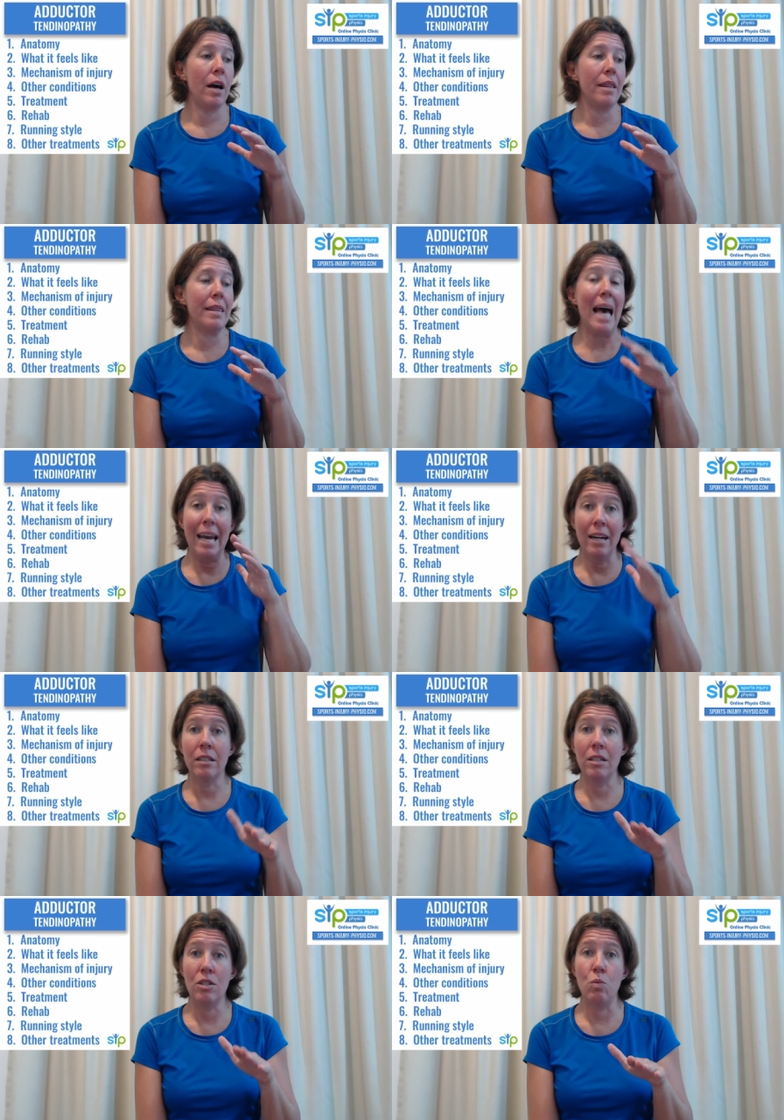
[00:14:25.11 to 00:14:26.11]
the
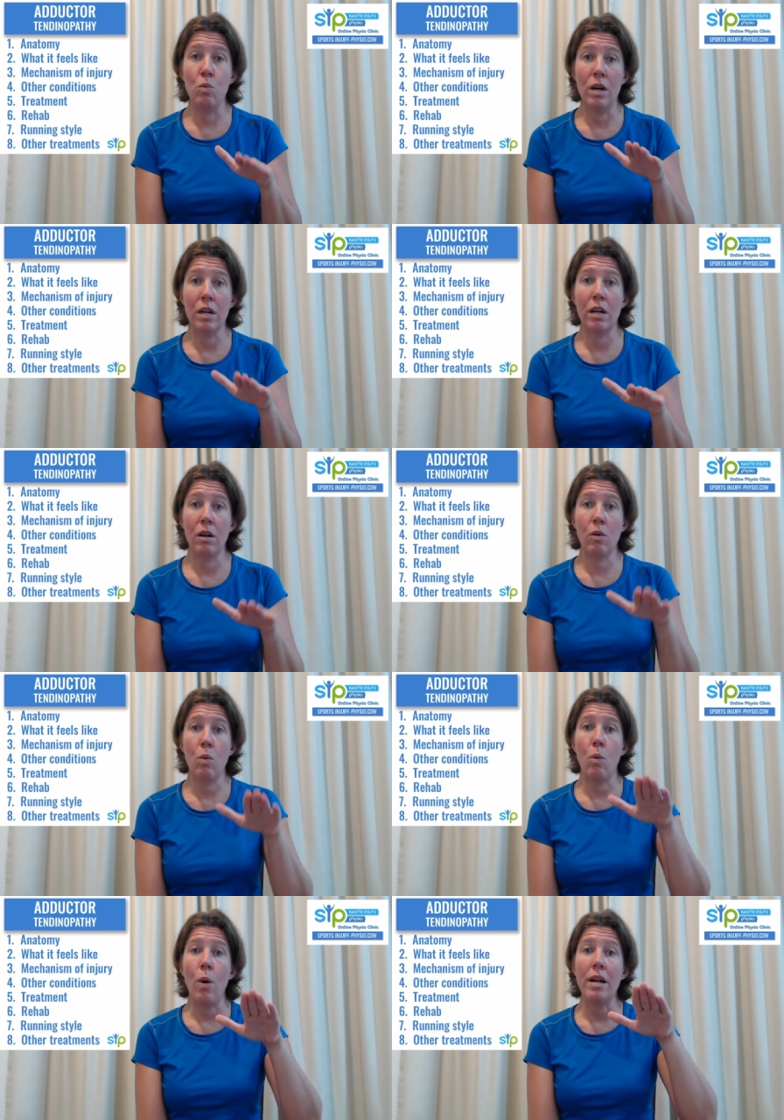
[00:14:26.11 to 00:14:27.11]
adductors work
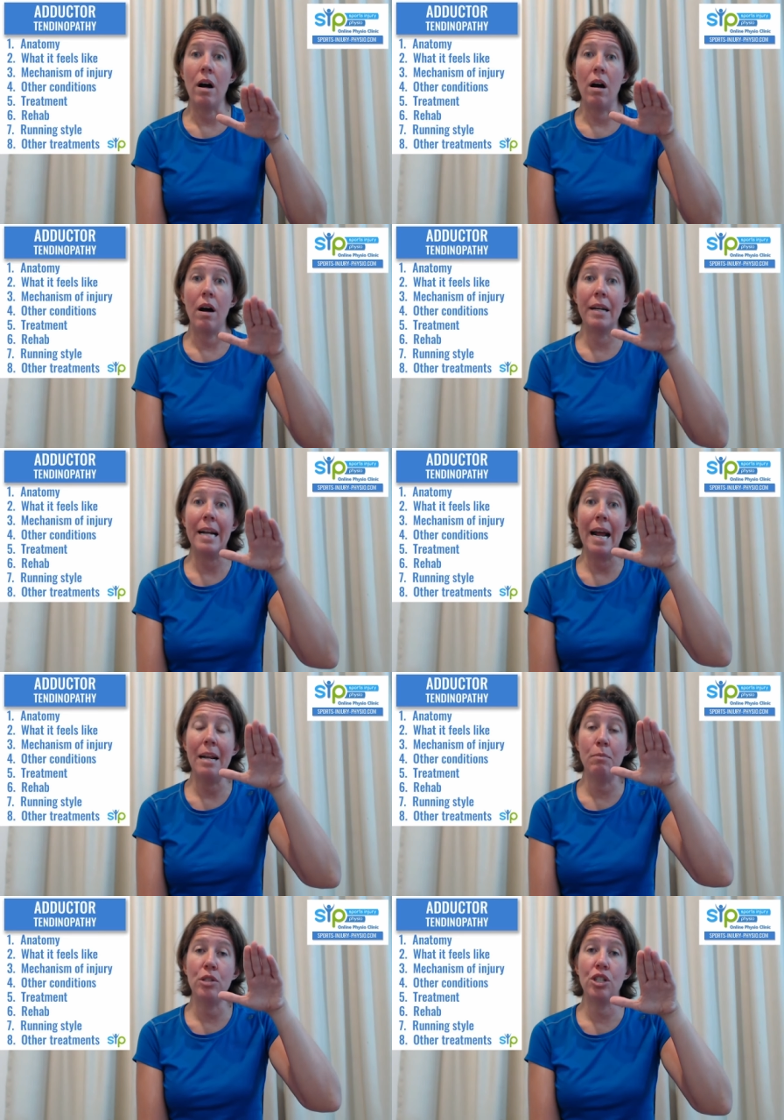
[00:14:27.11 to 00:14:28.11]
quite hard in any
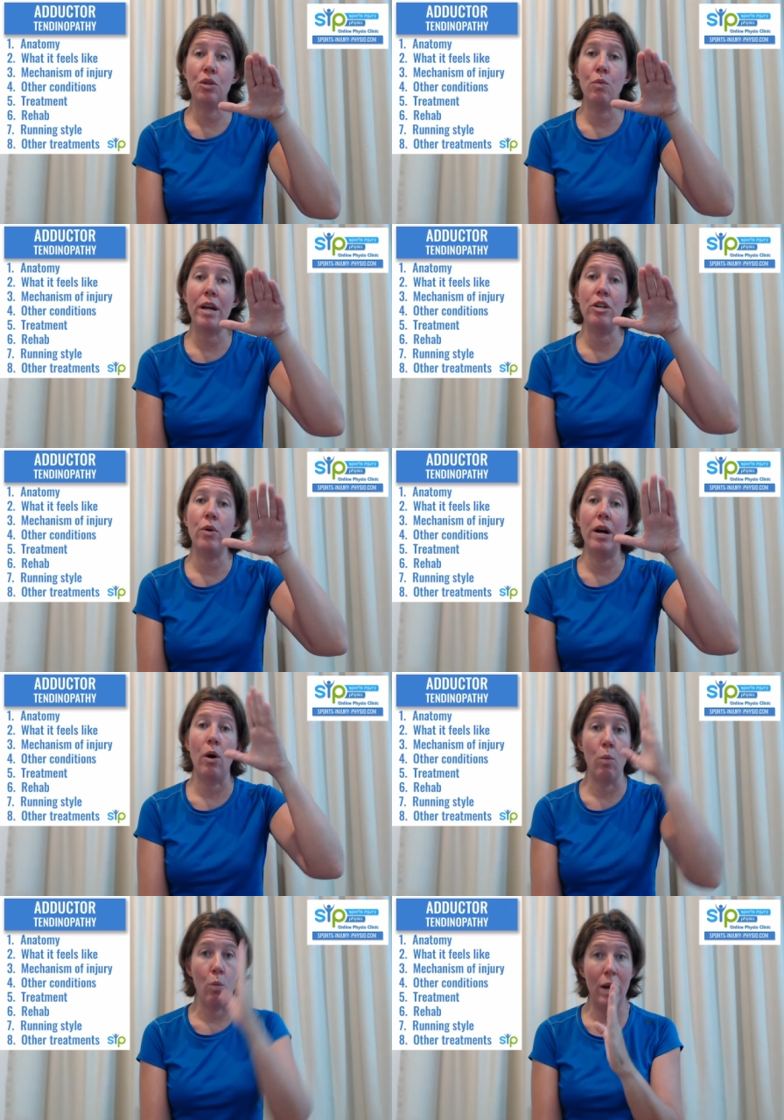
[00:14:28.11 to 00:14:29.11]
position where you're on